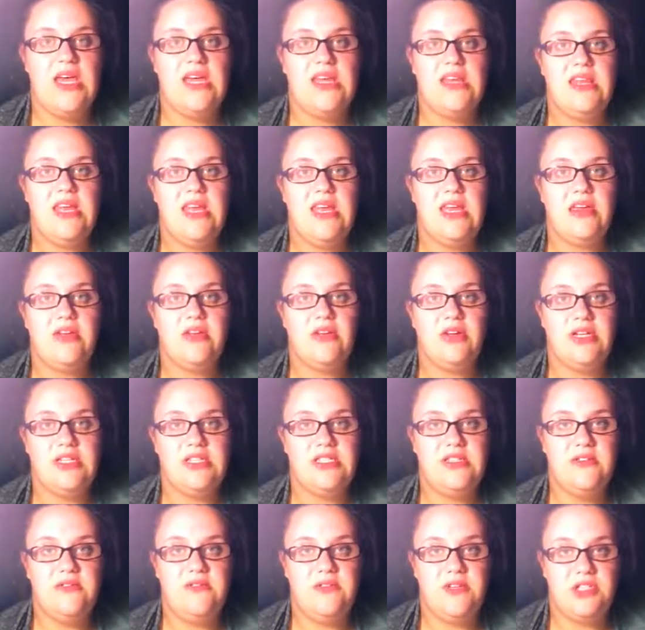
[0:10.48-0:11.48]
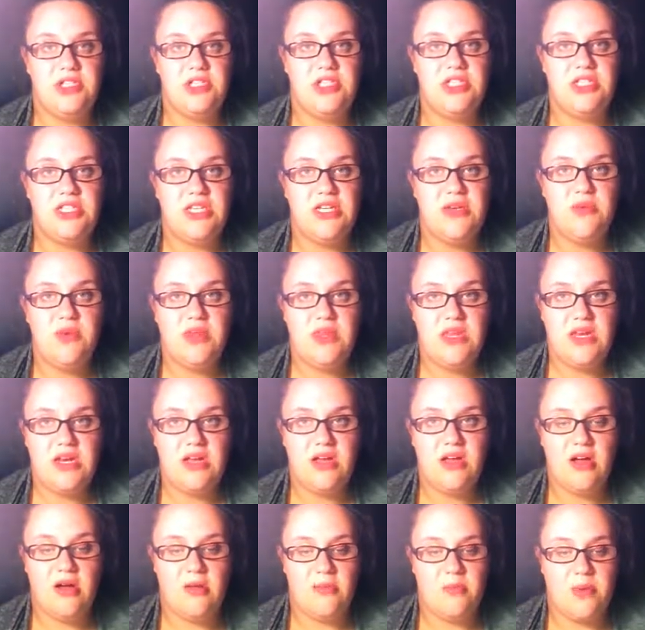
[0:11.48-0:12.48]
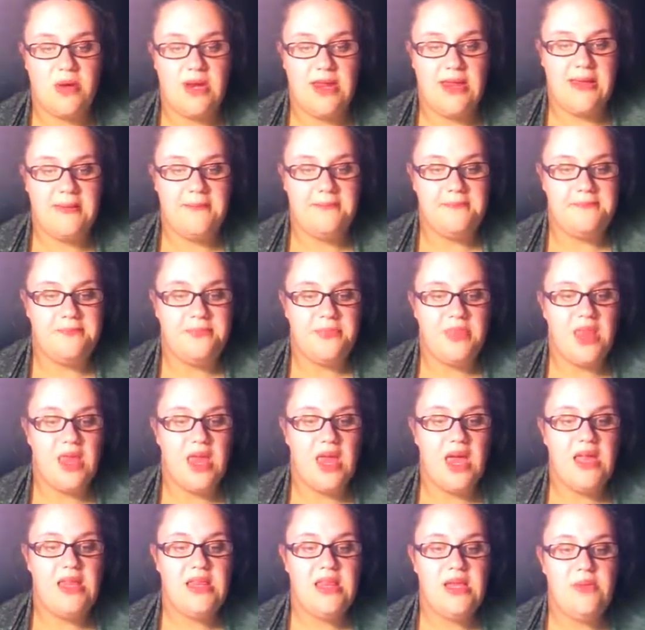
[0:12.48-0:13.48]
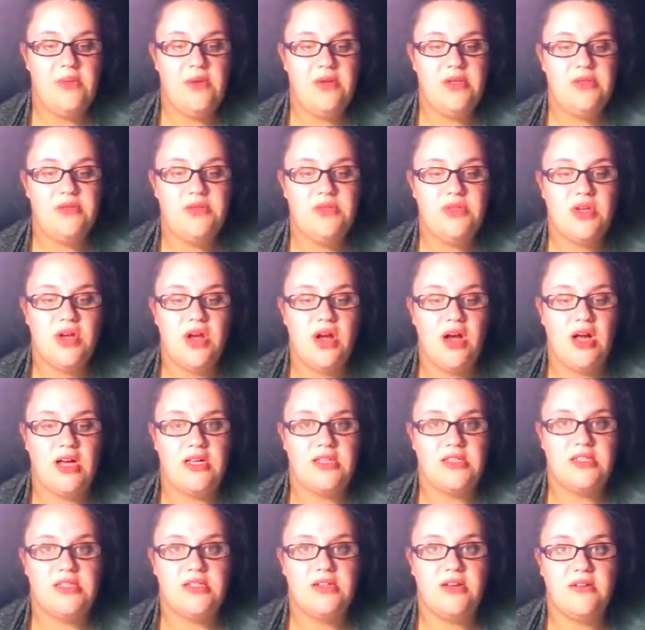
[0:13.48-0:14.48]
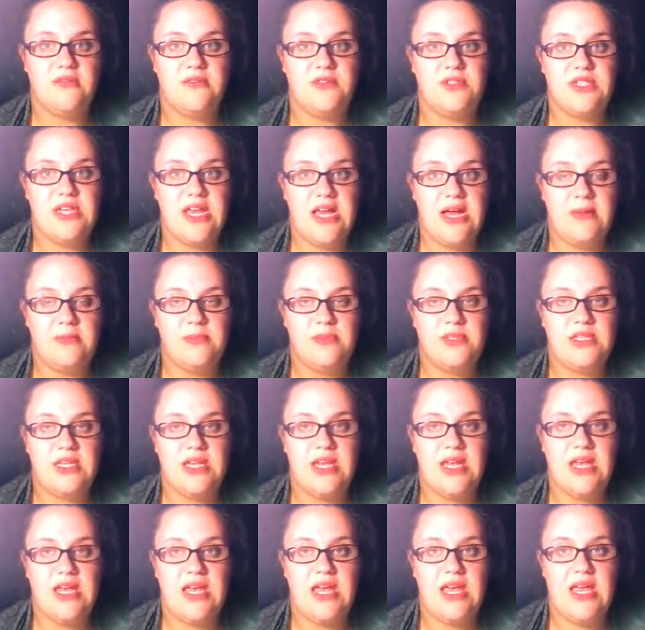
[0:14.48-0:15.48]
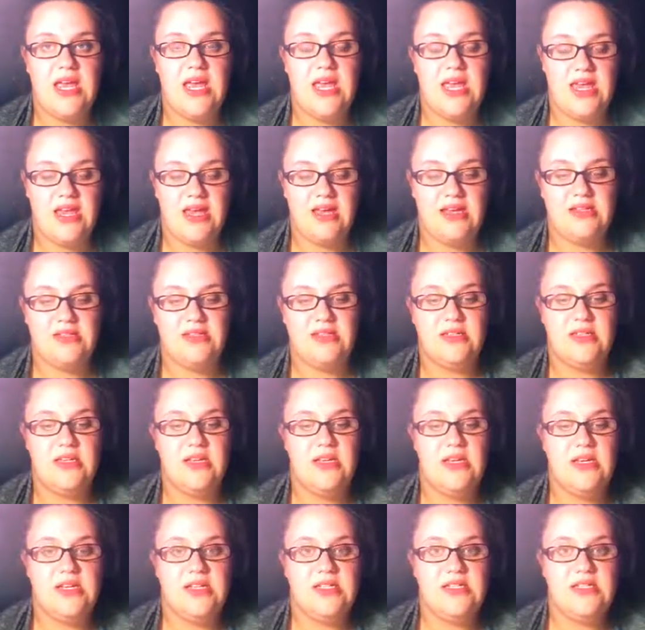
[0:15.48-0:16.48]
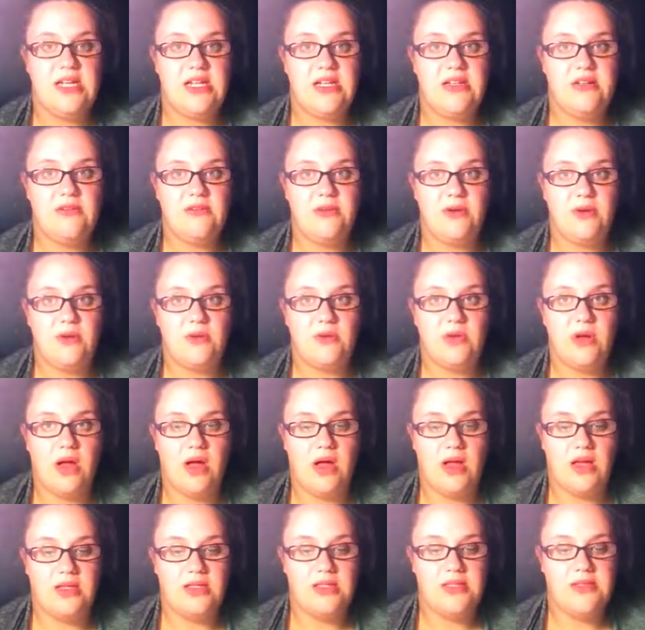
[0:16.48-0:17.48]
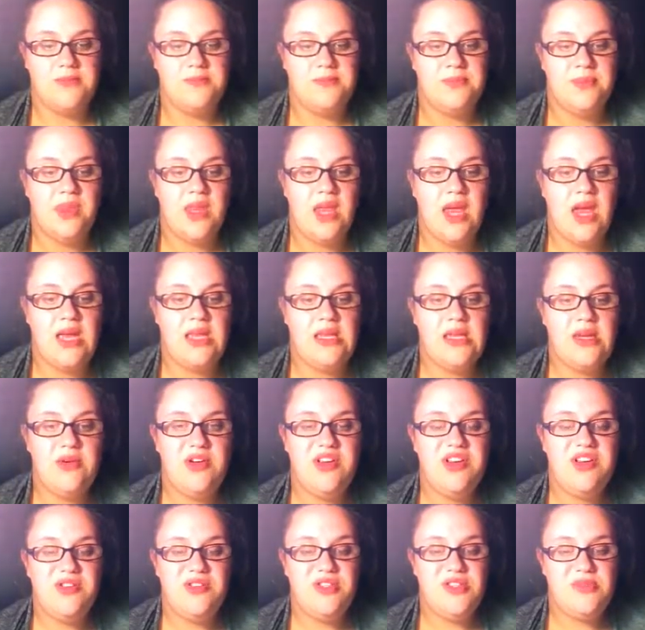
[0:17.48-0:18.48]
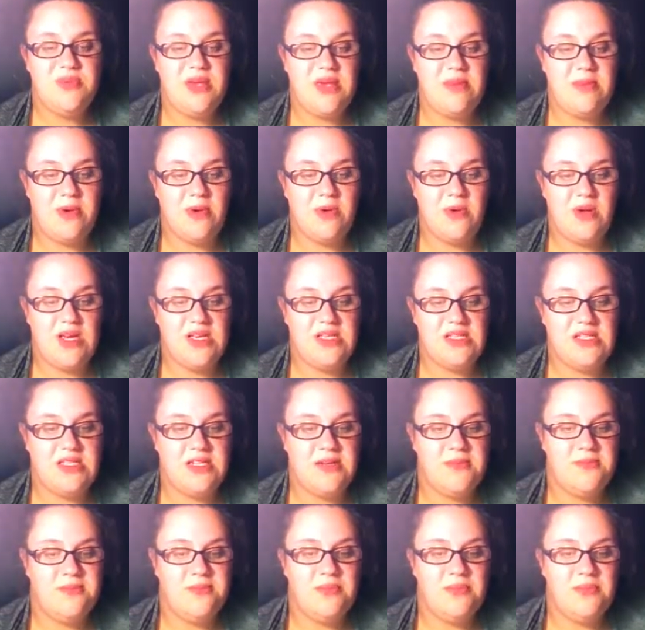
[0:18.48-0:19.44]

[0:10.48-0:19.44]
They increase efficiency within a company, and they reduce cost of stamps and telephone calls, and they reduce paper waste.